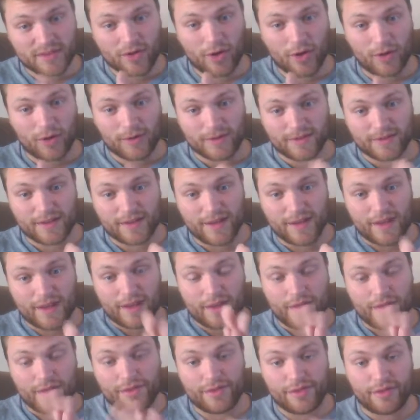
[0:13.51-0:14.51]
called
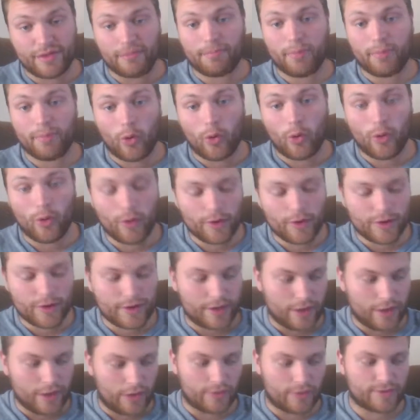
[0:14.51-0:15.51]
The Poor
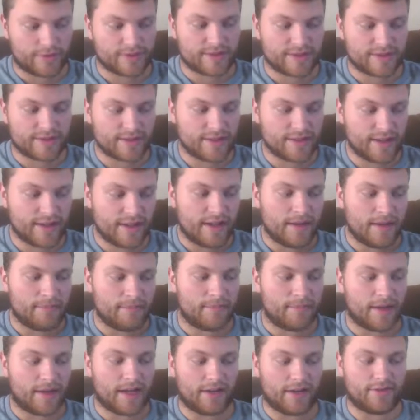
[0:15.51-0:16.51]
Ghost
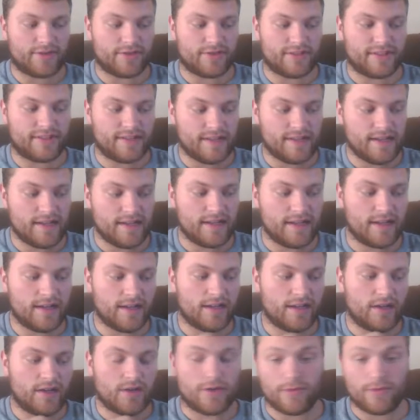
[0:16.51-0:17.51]
by
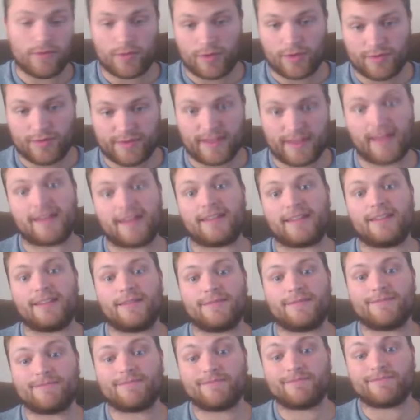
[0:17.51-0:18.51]
Christina Rossetti.
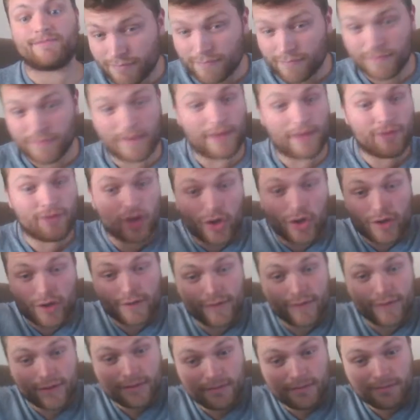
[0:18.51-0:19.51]
Have you heard
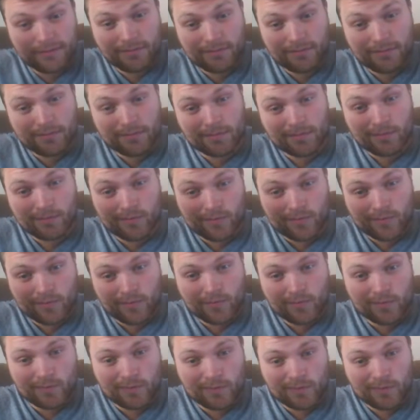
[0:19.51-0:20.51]
of it?
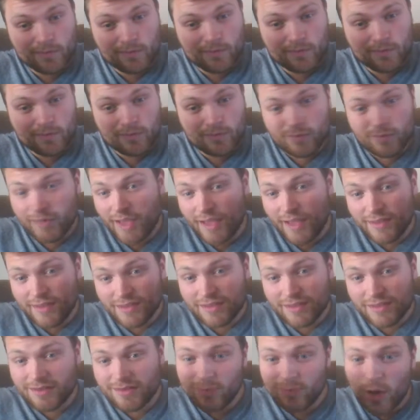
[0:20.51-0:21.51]

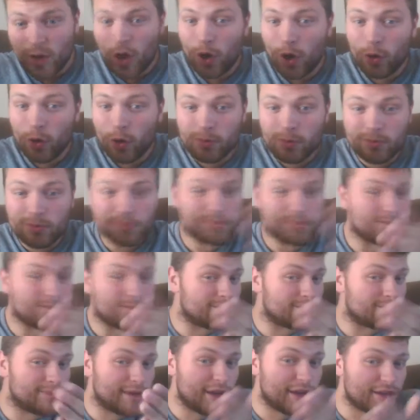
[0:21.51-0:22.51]
Yes? No?
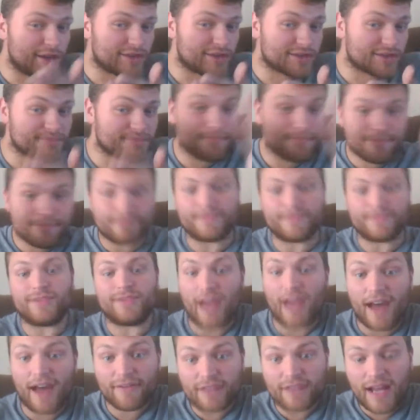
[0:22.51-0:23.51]
Yes?
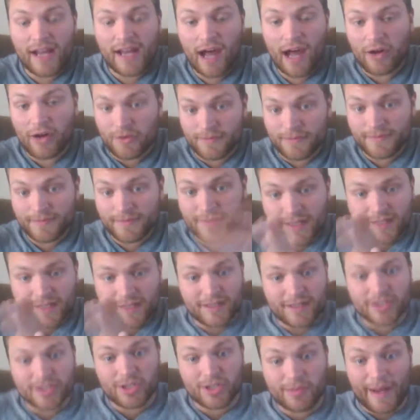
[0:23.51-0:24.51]
You have now.
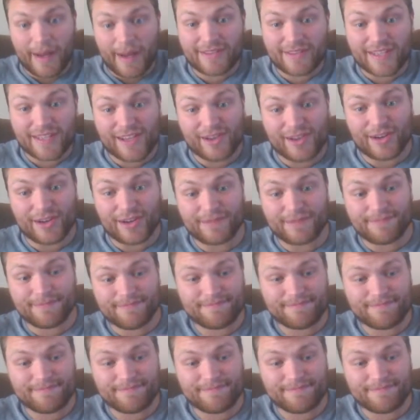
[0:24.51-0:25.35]
You're about to hear it.